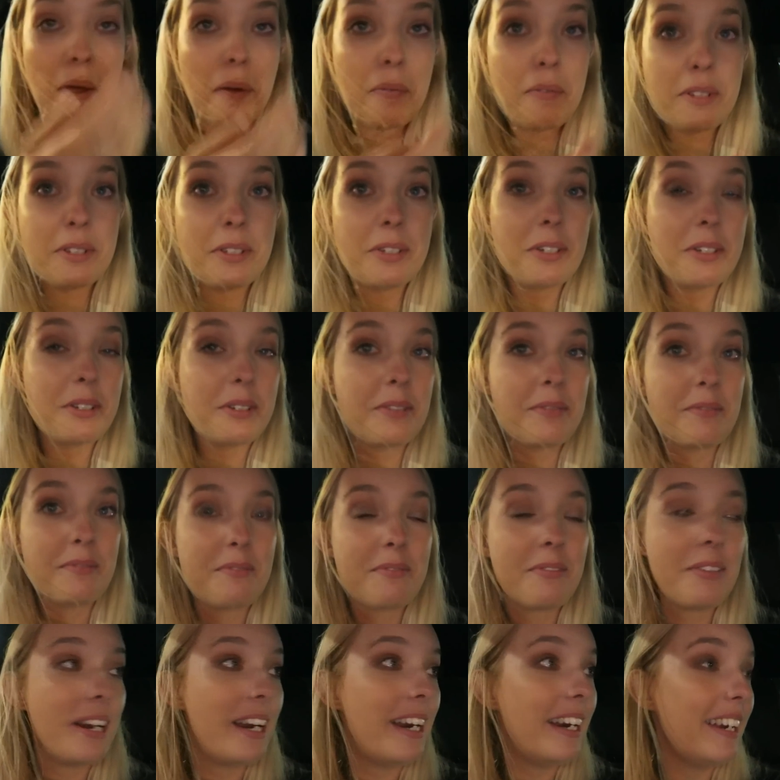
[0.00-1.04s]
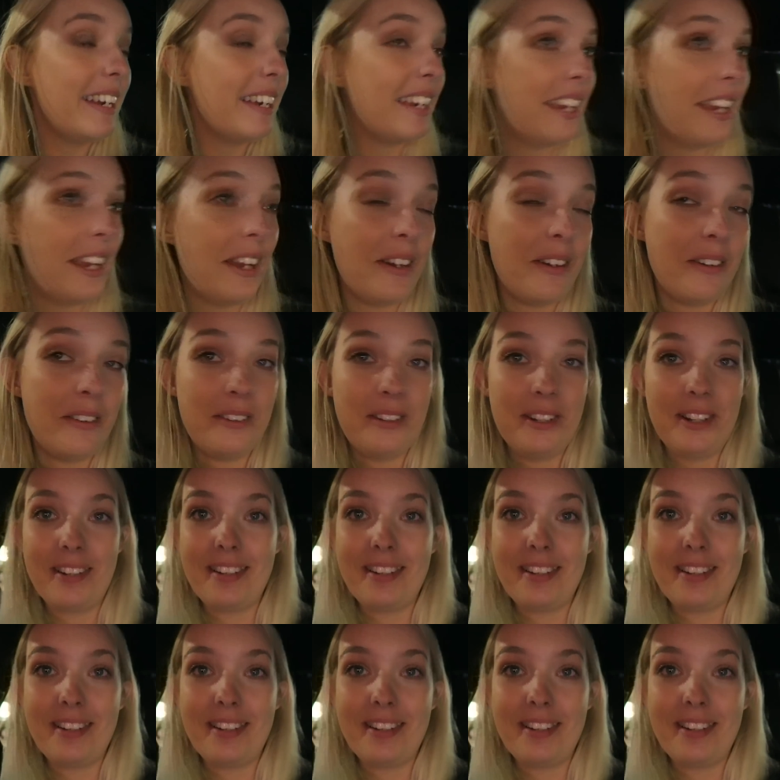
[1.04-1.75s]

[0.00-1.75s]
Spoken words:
That was just really cute.